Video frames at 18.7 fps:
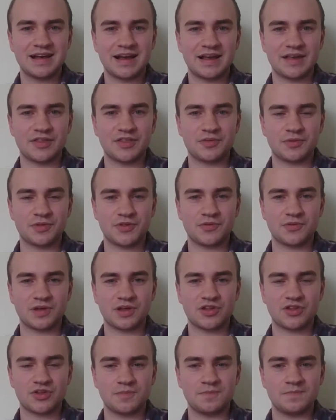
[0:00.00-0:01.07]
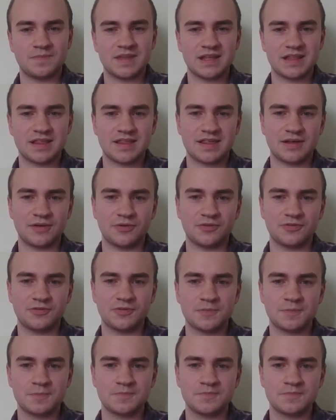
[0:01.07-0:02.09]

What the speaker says: as the restriction itself.